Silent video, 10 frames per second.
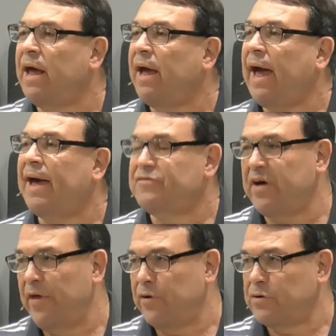as
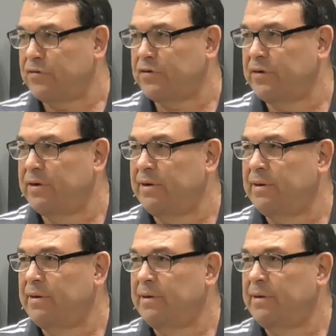others,
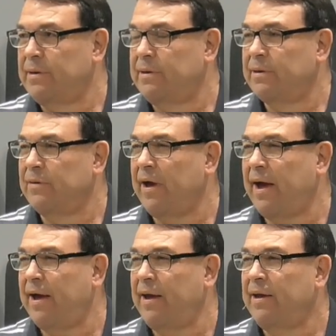
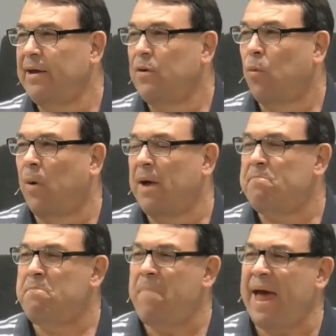okay? What
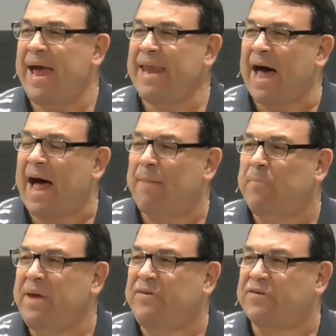may not
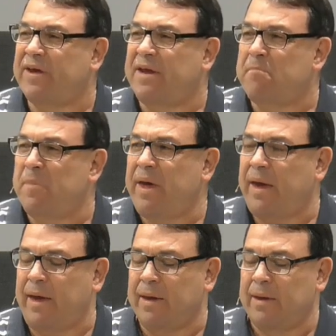be sin to
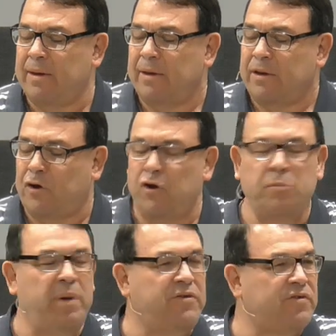me could
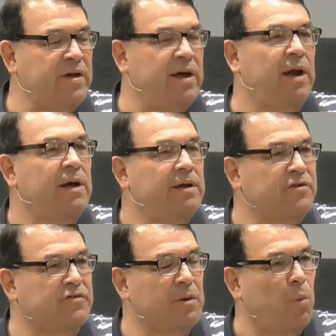be sin to
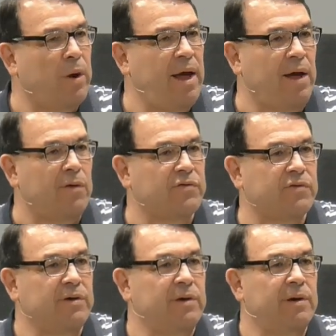someone else.
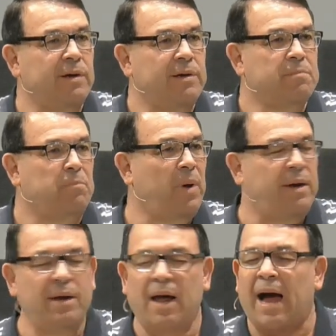But
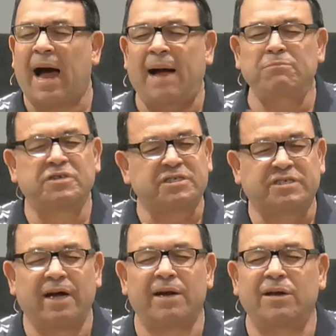I'm just
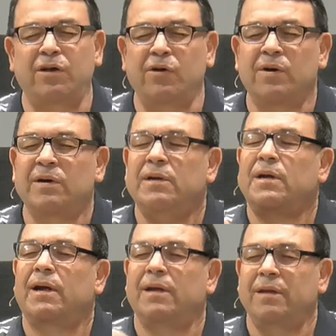telling you,
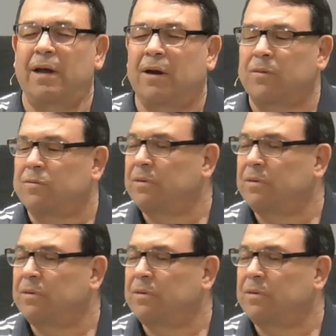I'm